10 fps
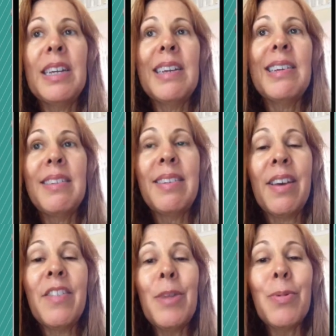
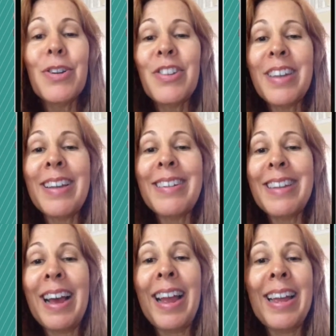70%
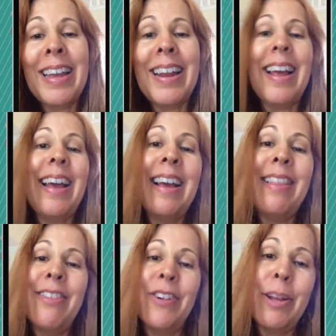diet
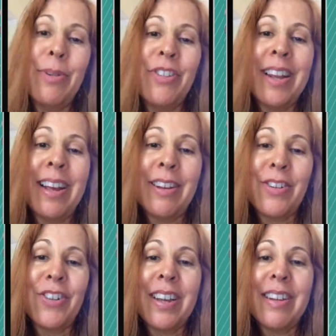and 30%
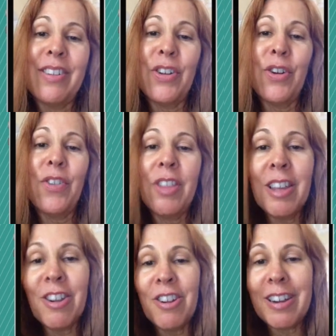exercise. So if you
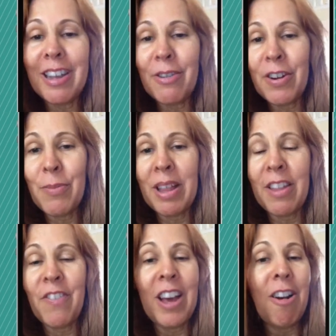think you're going to get rid of
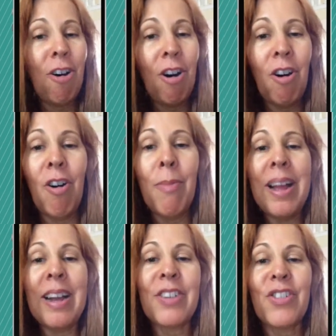belly fat all by
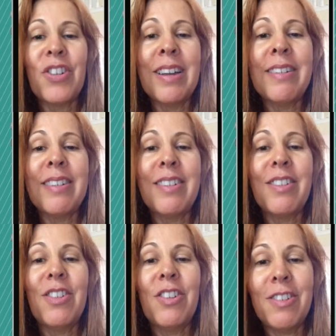exercise, that's
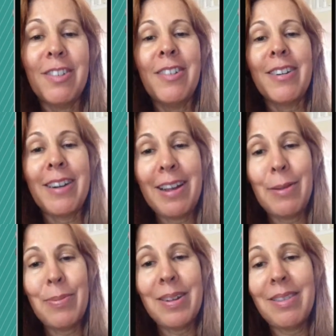just not going to
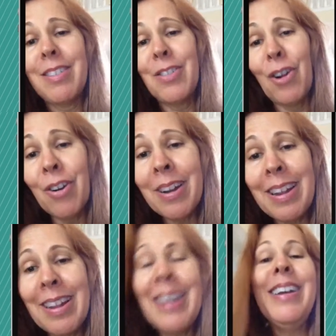happen.
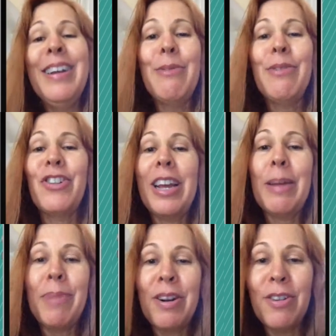Sorry. Wish I
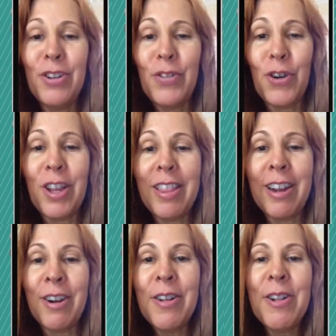had better news for you
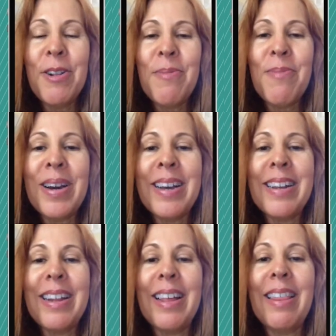there. But
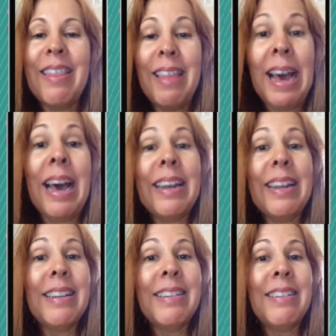that
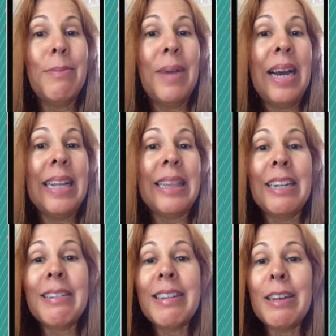is my
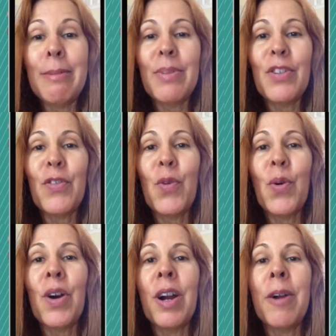little tips
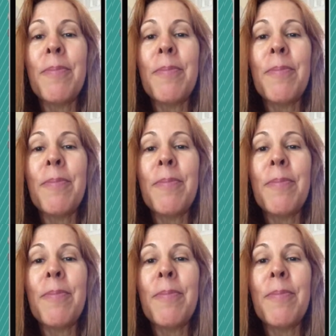for